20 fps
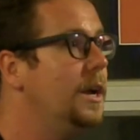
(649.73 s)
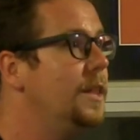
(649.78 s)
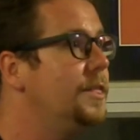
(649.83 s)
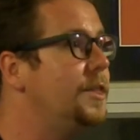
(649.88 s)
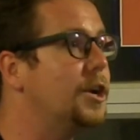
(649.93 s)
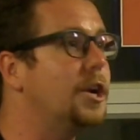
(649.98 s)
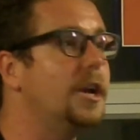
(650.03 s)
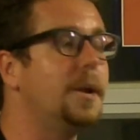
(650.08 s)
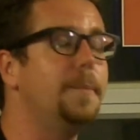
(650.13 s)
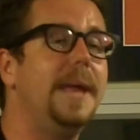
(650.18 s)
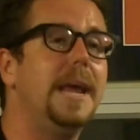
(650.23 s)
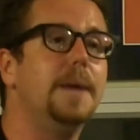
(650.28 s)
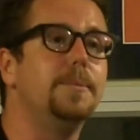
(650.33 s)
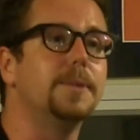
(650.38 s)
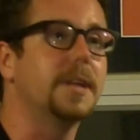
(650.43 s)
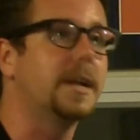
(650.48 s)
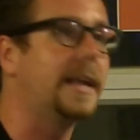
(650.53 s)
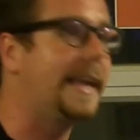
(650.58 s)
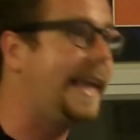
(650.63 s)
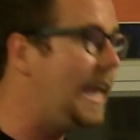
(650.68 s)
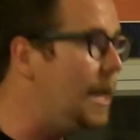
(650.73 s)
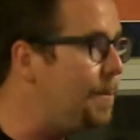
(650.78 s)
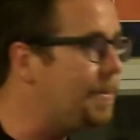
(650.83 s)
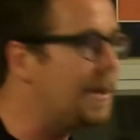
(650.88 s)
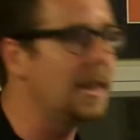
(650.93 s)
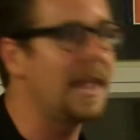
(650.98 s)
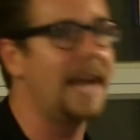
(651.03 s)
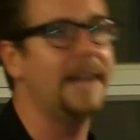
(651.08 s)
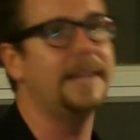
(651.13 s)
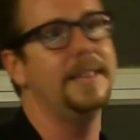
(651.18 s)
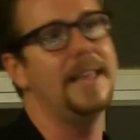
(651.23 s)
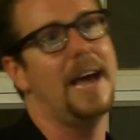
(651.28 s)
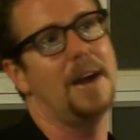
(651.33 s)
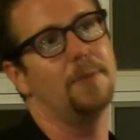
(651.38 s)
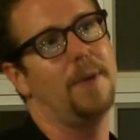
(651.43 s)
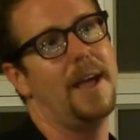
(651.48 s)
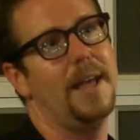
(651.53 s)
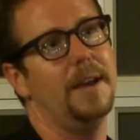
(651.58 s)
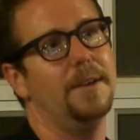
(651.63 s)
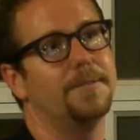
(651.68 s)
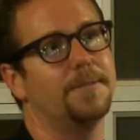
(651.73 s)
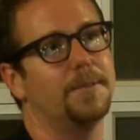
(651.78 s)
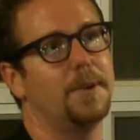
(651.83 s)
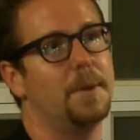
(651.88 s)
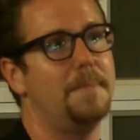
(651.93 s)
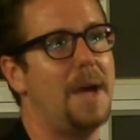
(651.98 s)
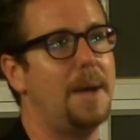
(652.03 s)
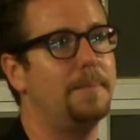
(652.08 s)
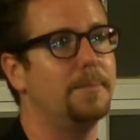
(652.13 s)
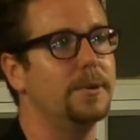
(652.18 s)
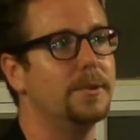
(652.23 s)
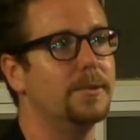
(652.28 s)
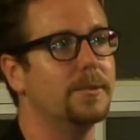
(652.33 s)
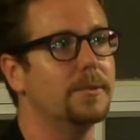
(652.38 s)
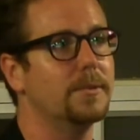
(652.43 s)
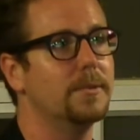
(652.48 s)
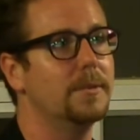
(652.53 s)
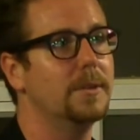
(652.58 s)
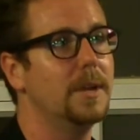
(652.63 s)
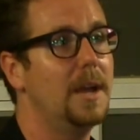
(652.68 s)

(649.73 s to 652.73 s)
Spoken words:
They're going to be able to keep collecting that rent from members,